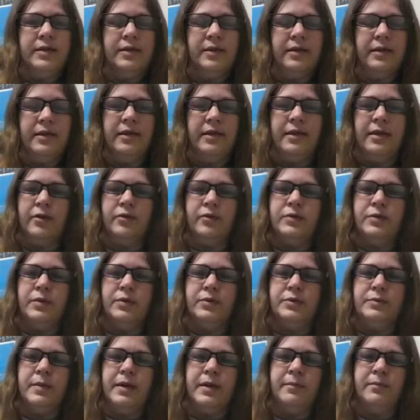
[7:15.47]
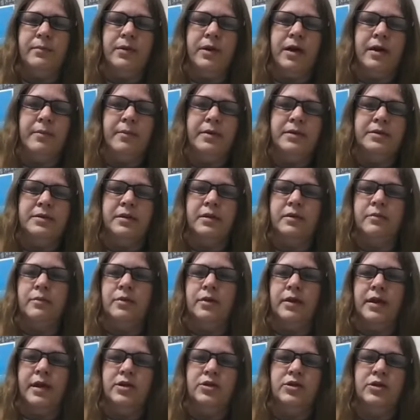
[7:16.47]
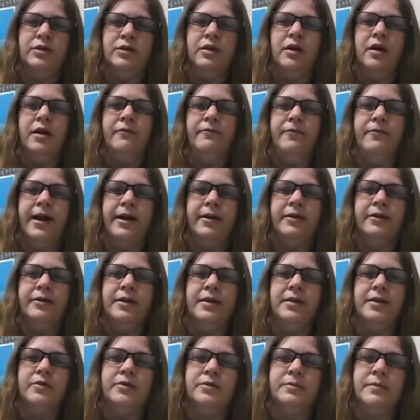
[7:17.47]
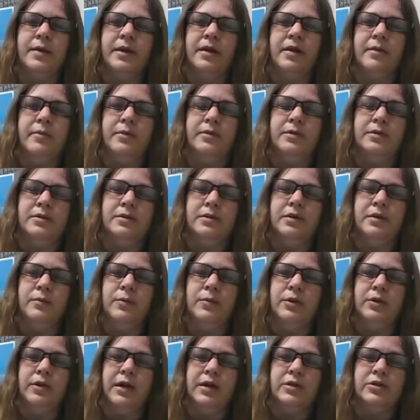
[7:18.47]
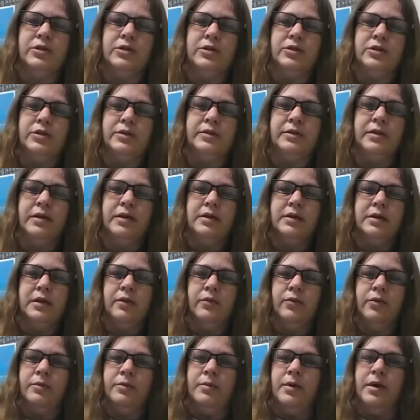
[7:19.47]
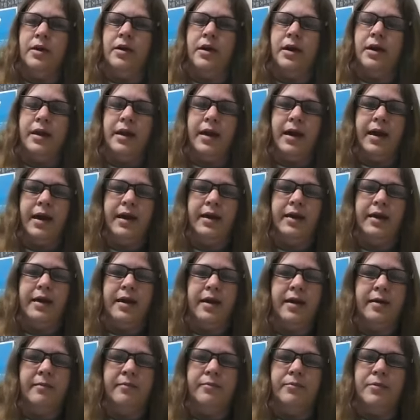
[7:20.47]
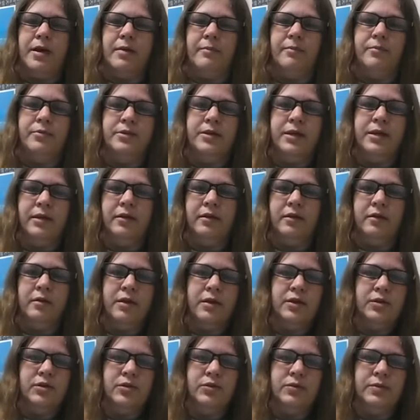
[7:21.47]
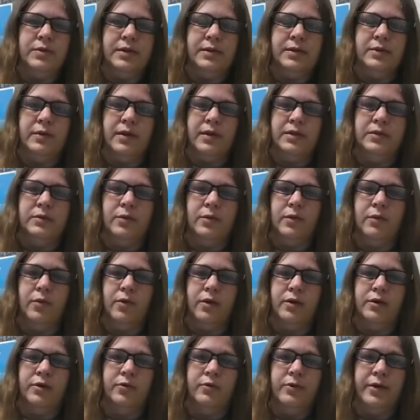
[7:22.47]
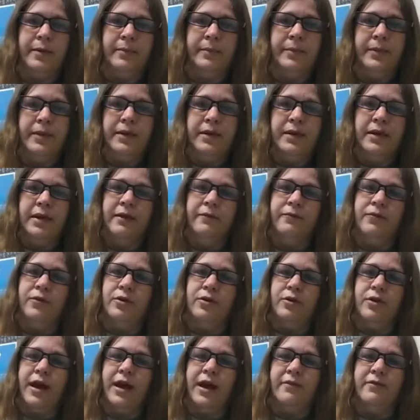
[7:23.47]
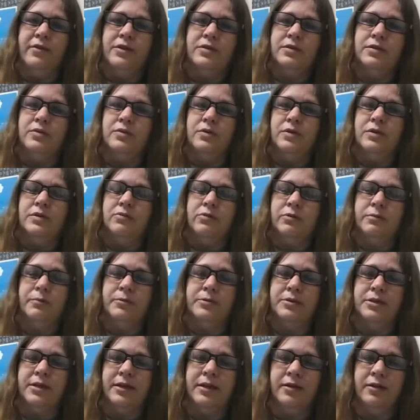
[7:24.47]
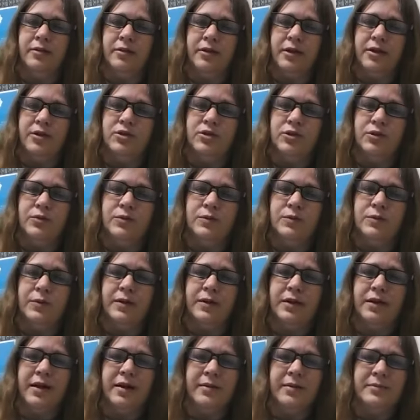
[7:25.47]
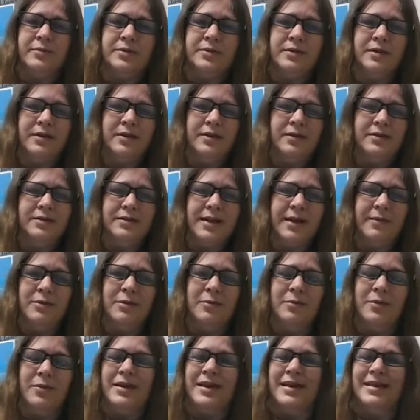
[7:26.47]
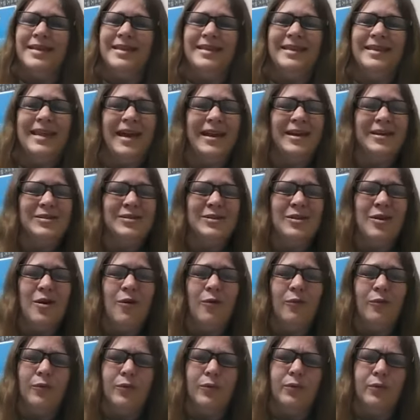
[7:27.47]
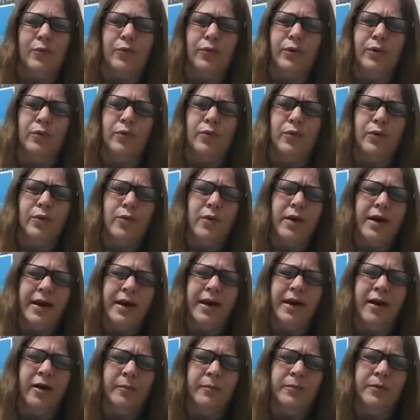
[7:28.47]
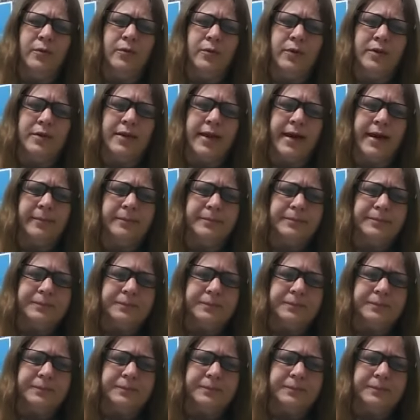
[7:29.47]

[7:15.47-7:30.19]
And those might come as a communication to all faculty. Those might come as communication just with Mary and I on particular issues as we work through them. If you're having students with particular issues when it comes time to Monday, then let us know. We want to help you with that.